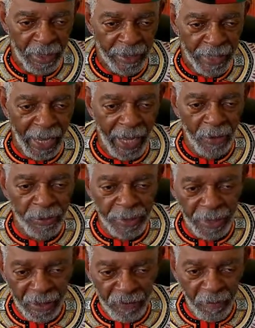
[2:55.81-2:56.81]
the
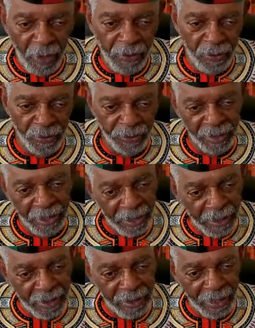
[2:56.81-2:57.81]
hounding of Martin Luther
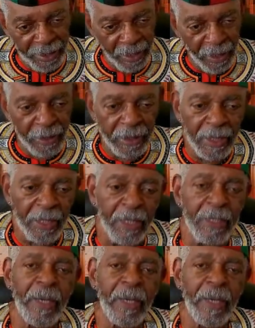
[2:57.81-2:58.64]
King that they did,